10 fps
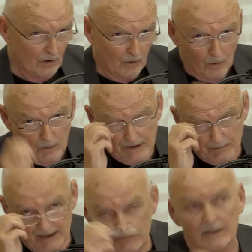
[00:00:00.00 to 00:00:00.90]
or with the
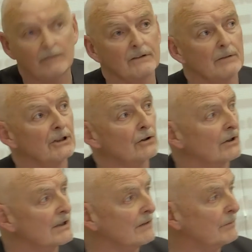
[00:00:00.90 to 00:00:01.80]
benefit for the
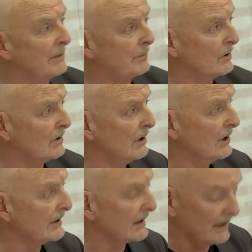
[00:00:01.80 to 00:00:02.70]
majority of people that